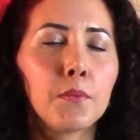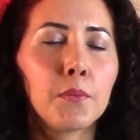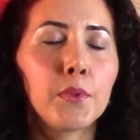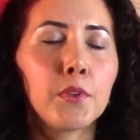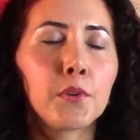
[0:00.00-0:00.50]

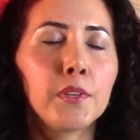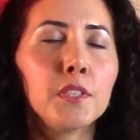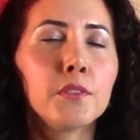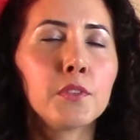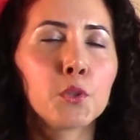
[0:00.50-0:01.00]
with your
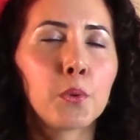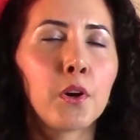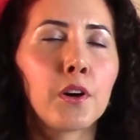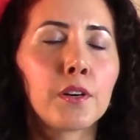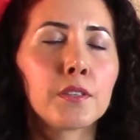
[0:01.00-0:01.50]
individual
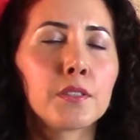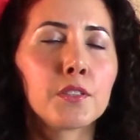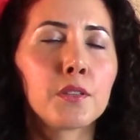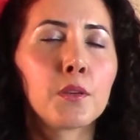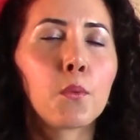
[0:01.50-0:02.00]
heart
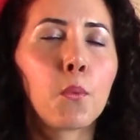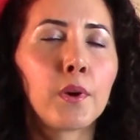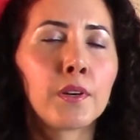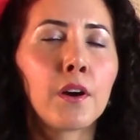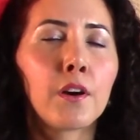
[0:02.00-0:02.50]
to the
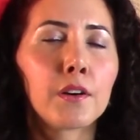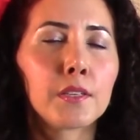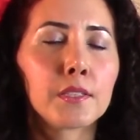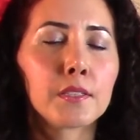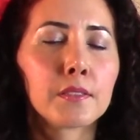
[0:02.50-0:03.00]
one
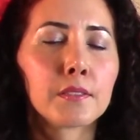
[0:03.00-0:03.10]
heart.